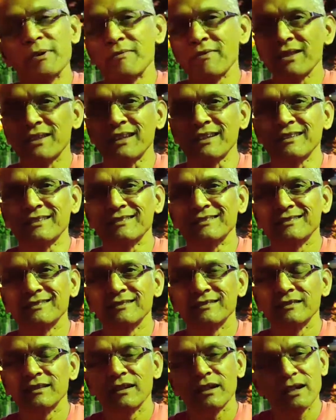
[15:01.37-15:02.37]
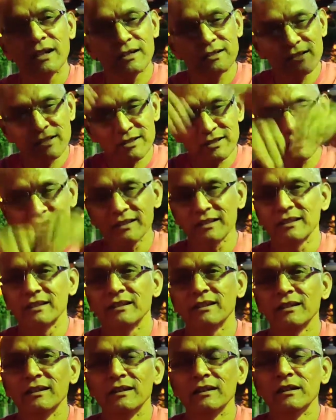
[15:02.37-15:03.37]
everything and just
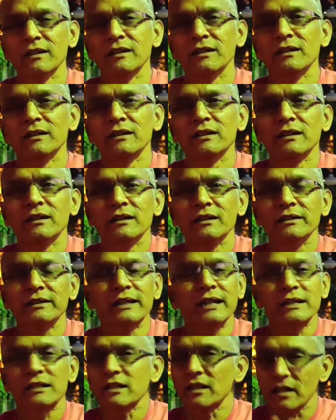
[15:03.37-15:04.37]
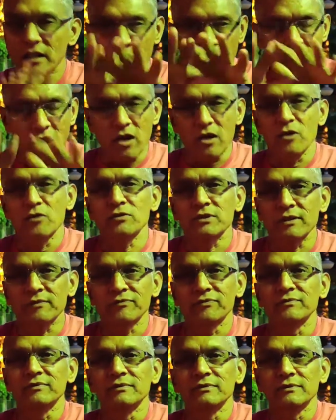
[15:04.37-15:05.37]
get out of,
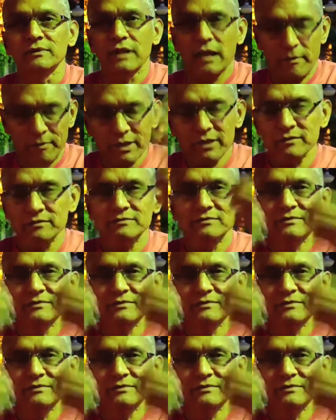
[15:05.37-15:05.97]
I mean,